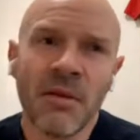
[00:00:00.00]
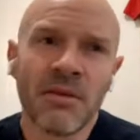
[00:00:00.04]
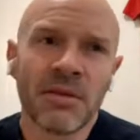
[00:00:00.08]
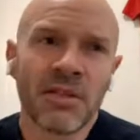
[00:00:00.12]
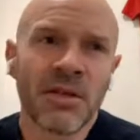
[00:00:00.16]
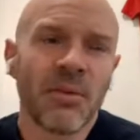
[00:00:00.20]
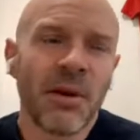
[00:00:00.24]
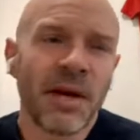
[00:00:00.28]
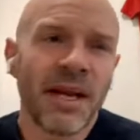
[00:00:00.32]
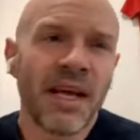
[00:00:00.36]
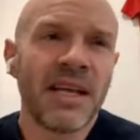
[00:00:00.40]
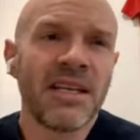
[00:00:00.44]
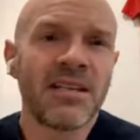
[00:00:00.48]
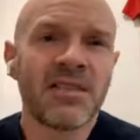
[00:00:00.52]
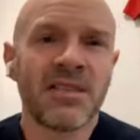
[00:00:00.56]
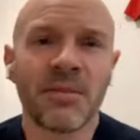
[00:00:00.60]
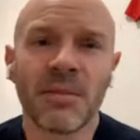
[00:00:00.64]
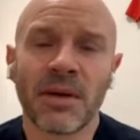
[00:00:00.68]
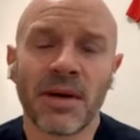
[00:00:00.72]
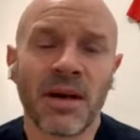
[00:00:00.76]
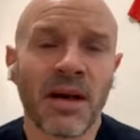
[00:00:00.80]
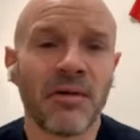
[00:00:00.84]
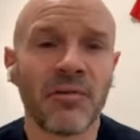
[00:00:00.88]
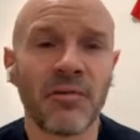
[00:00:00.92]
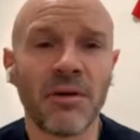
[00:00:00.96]
So when it is
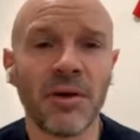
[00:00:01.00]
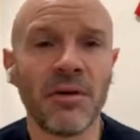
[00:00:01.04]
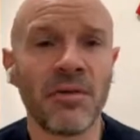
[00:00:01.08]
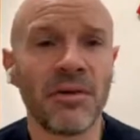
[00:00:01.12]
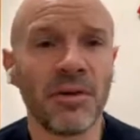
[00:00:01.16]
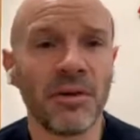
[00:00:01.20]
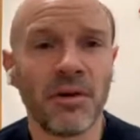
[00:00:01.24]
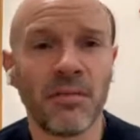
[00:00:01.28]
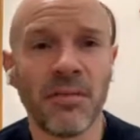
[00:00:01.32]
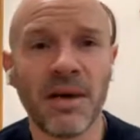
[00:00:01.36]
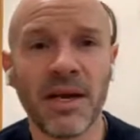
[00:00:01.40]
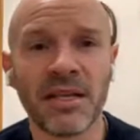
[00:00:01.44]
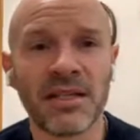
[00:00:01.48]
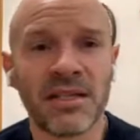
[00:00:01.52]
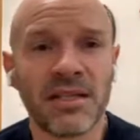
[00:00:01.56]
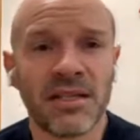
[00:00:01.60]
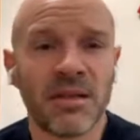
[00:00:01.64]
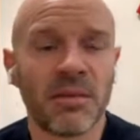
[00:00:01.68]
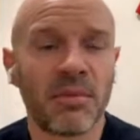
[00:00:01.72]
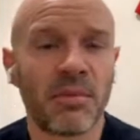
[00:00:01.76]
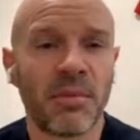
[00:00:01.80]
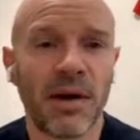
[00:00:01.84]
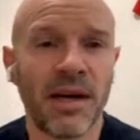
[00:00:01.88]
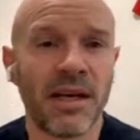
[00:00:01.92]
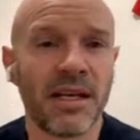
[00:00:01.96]
someone like Rooney or Messi
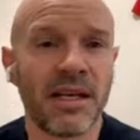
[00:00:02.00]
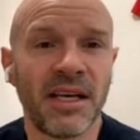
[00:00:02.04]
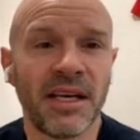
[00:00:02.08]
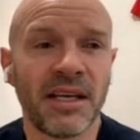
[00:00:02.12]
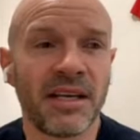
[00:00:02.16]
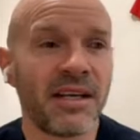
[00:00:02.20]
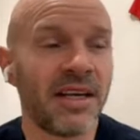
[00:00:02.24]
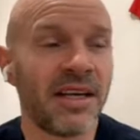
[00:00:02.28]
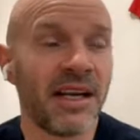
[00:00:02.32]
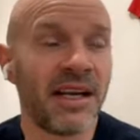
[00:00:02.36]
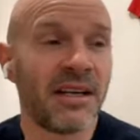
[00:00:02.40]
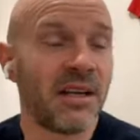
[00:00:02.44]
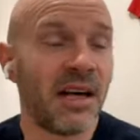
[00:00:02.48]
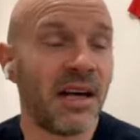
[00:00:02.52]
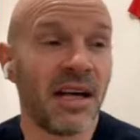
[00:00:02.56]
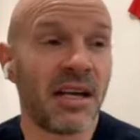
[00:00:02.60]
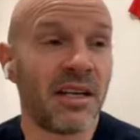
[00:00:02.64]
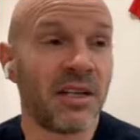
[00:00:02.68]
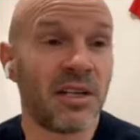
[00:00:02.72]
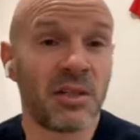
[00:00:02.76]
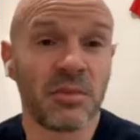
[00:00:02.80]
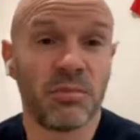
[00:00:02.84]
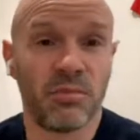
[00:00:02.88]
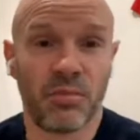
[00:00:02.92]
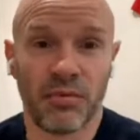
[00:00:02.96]
that break in and are
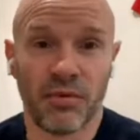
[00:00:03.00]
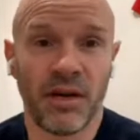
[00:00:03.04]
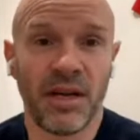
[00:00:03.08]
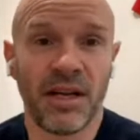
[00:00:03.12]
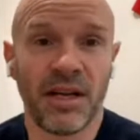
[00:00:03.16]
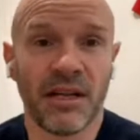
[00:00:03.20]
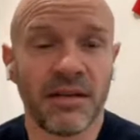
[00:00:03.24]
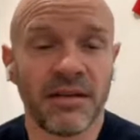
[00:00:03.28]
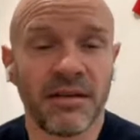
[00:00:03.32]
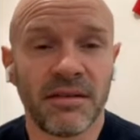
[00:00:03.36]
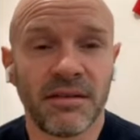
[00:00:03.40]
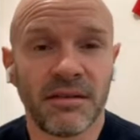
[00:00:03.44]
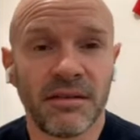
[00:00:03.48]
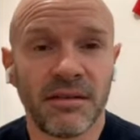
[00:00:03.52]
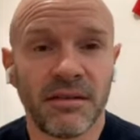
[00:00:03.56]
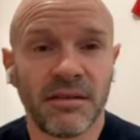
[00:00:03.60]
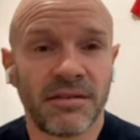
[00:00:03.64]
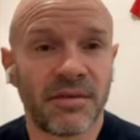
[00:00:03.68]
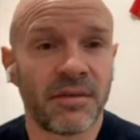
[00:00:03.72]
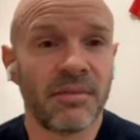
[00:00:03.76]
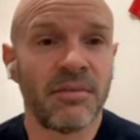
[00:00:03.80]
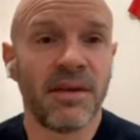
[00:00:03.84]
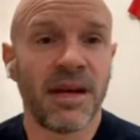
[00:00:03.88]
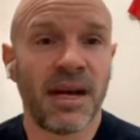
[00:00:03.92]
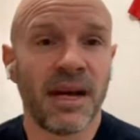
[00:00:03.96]
just brilliant
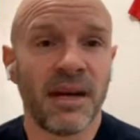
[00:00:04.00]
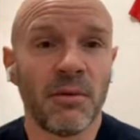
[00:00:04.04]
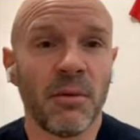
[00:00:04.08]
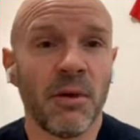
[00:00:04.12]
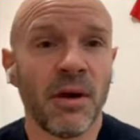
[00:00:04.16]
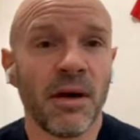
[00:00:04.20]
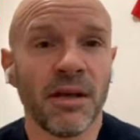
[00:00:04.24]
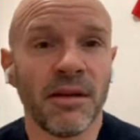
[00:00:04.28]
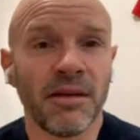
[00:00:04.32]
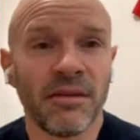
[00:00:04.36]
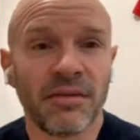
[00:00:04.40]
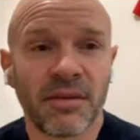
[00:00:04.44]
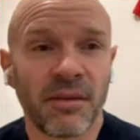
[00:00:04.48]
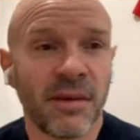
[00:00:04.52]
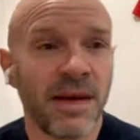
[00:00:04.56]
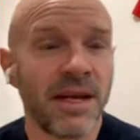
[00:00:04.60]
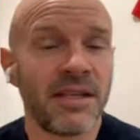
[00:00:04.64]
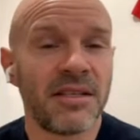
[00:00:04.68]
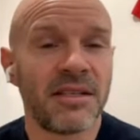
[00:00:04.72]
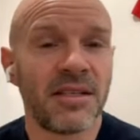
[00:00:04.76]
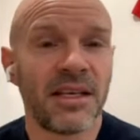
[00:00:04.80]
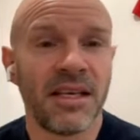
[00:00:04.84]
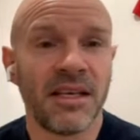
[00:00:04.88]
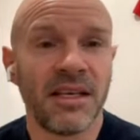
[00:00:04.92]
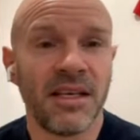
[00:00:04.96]
from day one, from
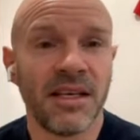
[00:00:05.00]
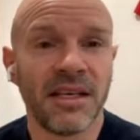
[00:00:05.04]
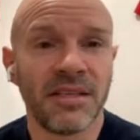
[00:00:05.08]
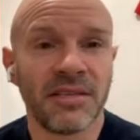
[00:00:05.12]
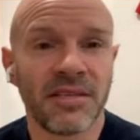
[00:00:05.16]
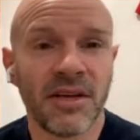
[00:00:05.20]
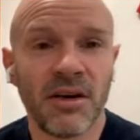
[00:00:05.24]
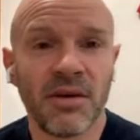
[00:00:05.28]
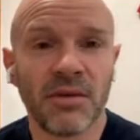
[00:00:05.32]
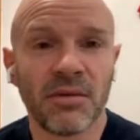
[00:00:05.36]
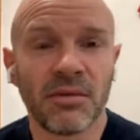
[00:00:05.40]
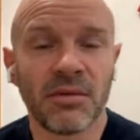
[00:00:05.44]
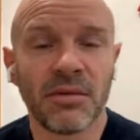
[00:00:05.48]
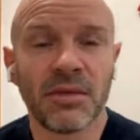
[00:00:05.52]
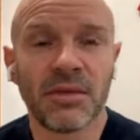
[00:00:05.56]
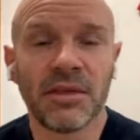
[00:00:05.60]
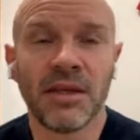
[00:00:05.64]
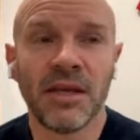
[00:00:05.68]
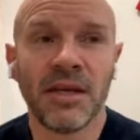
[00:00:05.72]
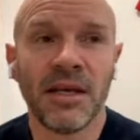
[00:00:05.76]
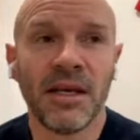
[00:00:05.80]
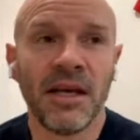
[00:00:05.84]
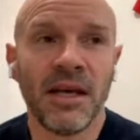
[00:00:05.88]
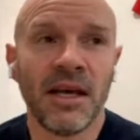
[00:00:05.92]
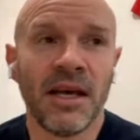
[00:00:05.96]
18 years old,
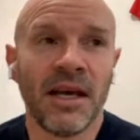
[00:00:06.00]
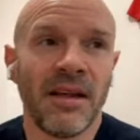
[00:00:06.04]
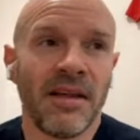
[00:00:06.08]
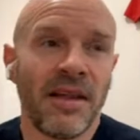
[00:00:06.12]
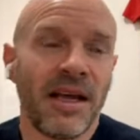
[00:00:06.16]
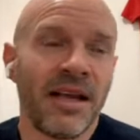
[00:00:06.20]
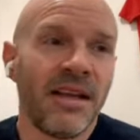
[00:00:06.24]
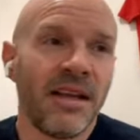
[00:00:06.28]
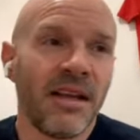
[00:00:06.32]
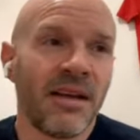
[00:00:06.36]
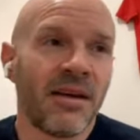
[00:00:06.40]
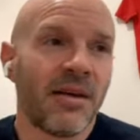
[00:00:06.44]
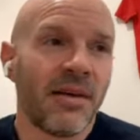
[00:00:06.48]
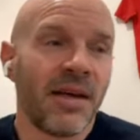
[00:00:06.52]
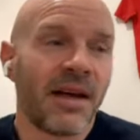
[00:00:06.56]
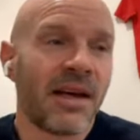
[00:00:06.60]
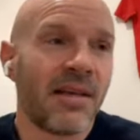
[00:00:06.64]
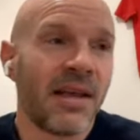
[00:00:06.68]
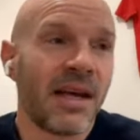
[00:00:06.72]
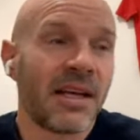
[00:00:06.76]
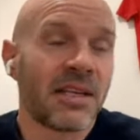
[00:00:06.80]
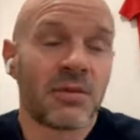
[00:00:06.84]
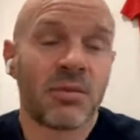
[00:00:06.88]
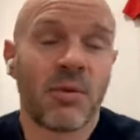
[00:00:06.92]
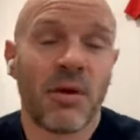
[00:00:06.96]
then, you know,
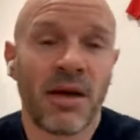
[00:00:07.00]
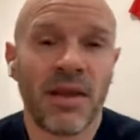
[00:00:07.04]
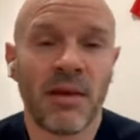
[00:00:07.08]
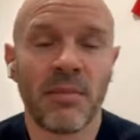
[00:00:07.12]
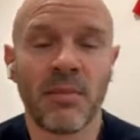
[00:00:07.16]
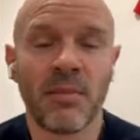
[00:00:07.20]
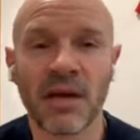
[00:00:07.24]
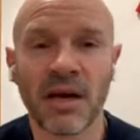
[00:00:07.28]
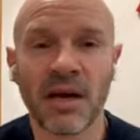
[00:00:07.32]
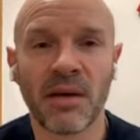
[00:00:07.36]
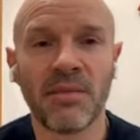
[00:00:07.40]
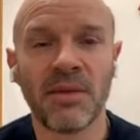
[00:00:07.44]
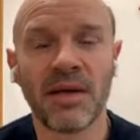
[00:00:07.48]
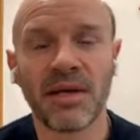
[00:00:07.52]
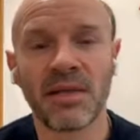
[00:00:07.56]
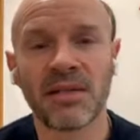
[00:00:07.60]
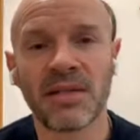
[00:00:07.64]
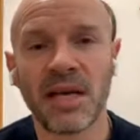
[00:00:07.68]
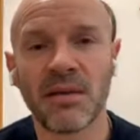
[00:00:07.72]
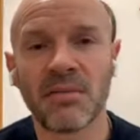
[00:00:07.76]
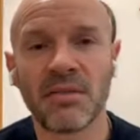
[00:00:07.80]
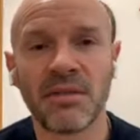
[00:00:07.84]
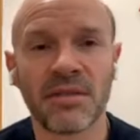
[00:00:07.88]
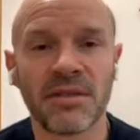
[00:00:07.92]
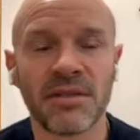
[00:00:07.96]
that's why they become the
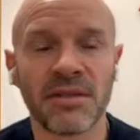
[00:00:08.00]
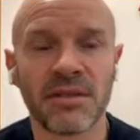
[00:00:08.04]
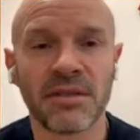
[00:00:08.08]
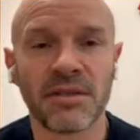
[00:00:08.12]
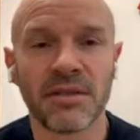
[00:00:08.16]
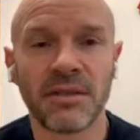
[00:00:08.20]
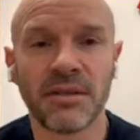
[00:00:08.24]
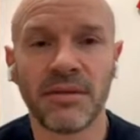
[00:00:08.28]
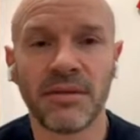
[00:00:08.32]
exceptions.